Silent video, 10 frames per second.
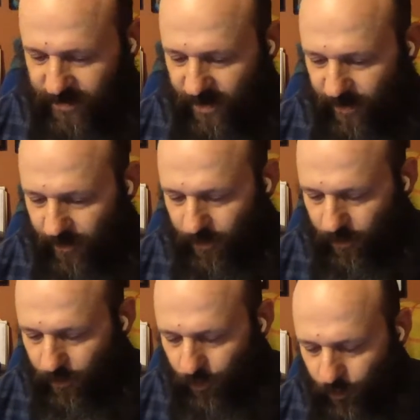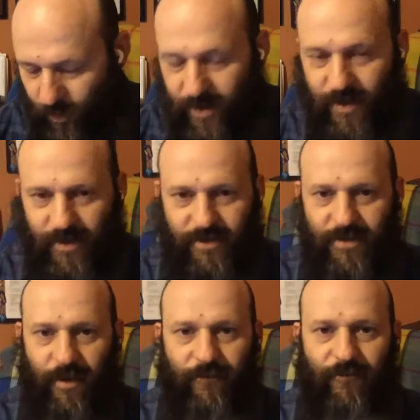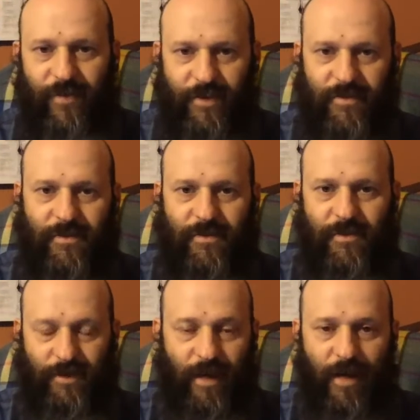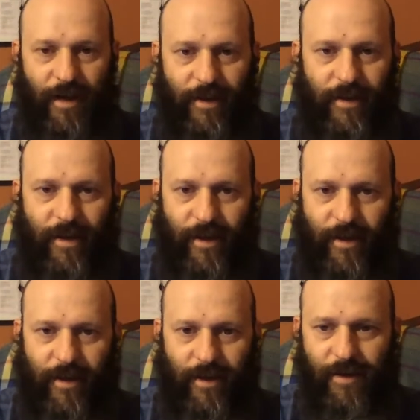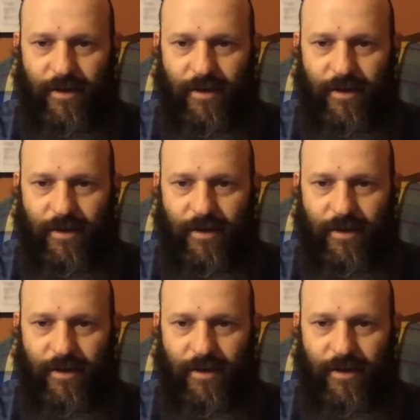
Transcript: a horrendous offense to God, and